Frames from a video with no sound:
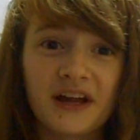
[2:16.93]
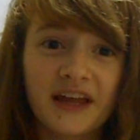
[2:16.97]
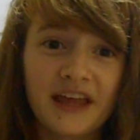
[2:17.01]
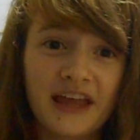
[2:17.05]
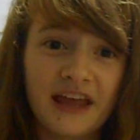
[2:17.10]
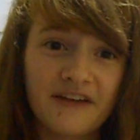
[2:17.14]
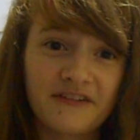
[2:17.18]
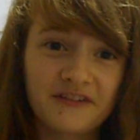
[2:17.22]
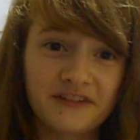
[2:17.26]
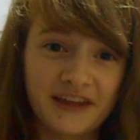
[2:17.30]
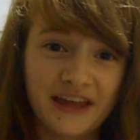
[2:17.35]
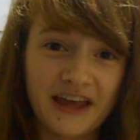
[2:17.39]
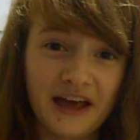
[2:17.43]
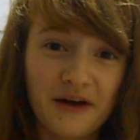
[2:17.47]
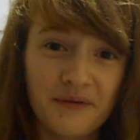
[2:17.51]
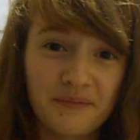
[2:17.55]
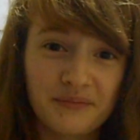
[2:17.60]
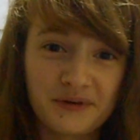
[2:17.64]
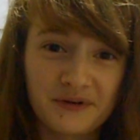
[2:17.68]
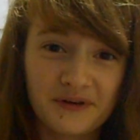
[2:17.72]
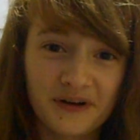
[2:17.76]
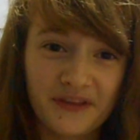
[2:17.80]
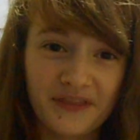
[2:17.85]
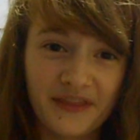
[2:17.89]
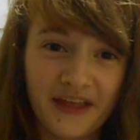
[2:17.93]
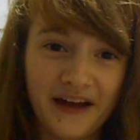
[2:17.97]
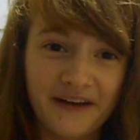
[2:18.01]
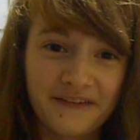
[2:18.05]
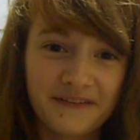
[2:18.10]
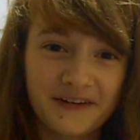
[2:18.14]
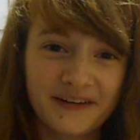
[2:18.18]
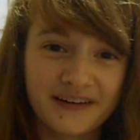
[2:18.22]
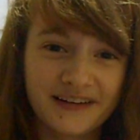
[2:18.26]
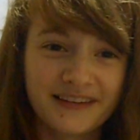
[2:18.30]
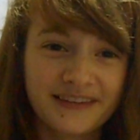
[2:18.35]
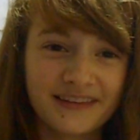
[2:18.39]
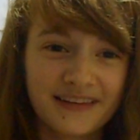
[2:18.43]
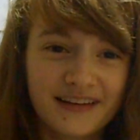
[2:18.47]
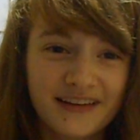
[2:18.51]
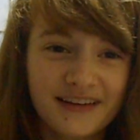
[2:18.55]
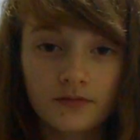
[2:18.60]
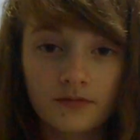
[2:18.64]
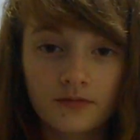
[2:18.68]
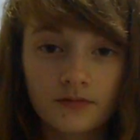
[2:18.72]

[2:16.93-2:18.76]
I can't really help you on that one.